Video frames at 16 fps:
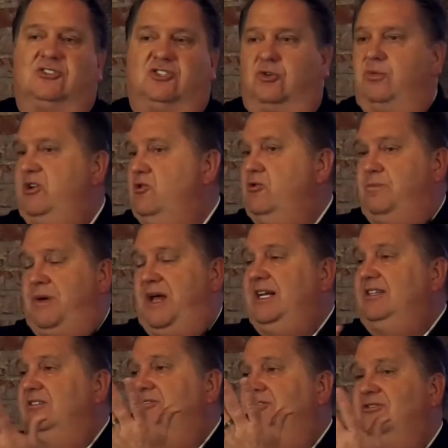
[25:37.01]
Do we know
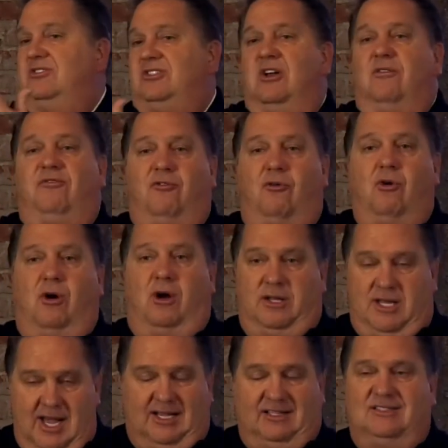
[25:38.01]
agents who sell 4?
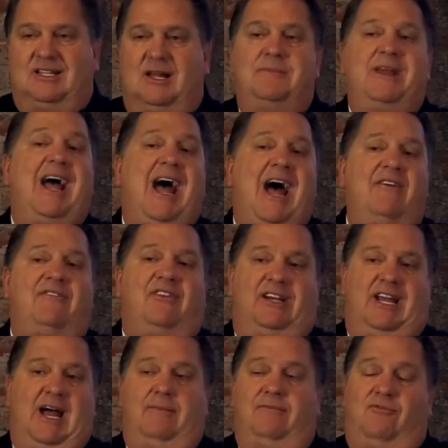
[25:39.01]
Yes, that'd be a half a
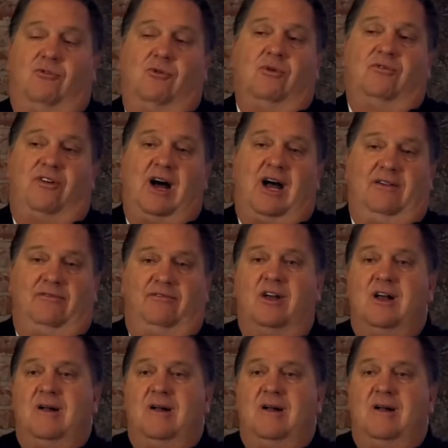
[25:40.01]
cap, 4 or 5.